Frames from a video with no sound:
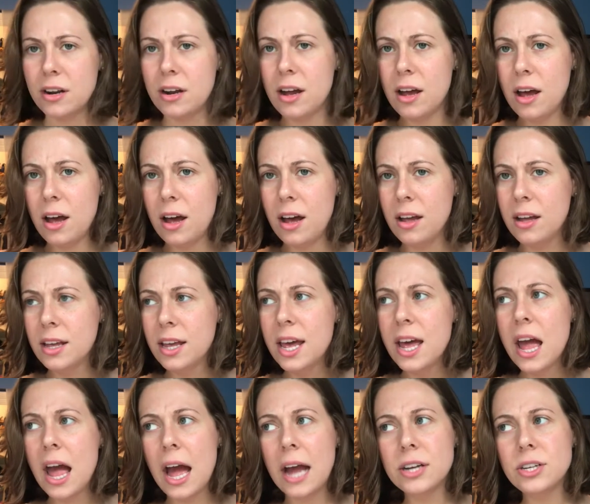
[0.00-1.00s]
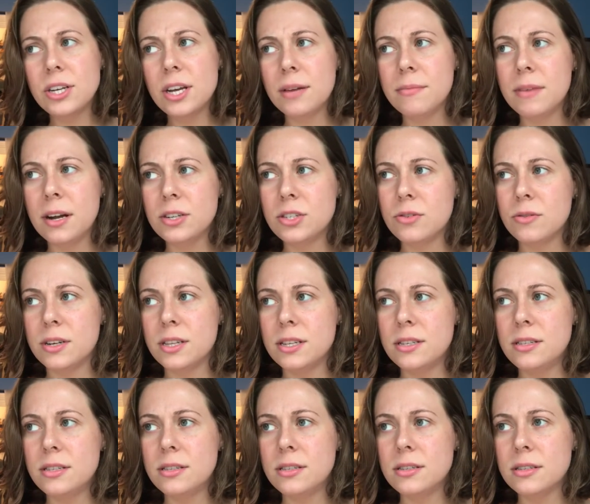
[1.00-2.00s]
Actually, I'm not sure.
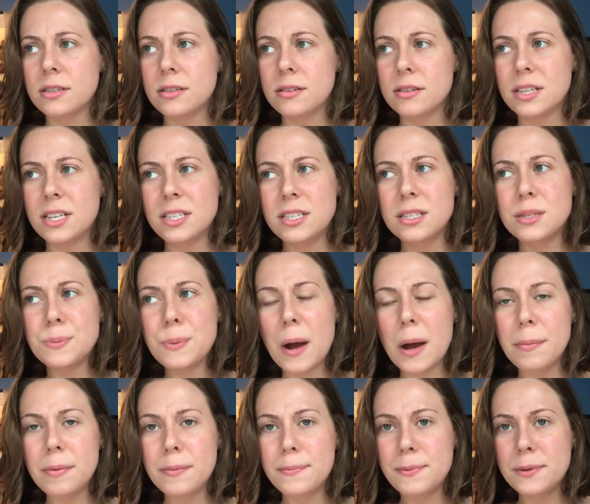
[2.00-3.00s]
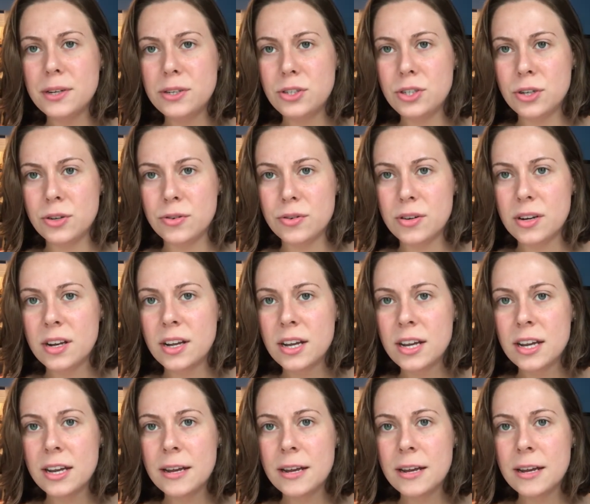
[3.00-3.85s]
This is probably June.